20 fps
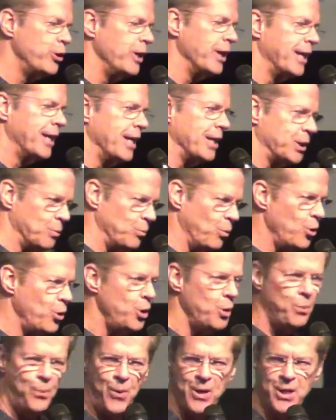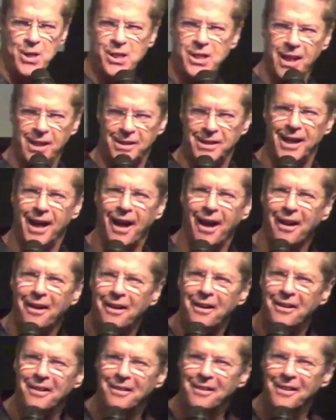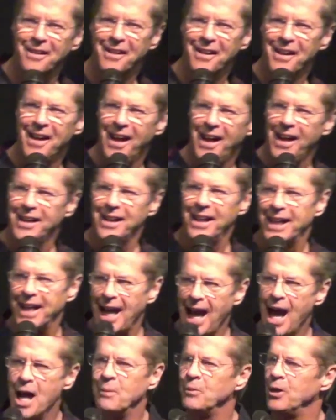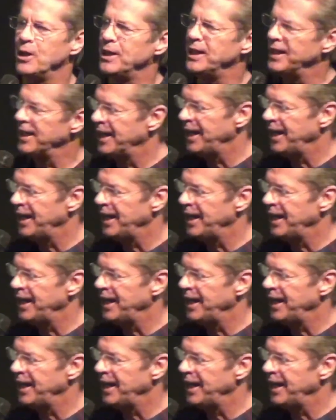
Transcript: you get, the more you appreciate that. Like I'm going to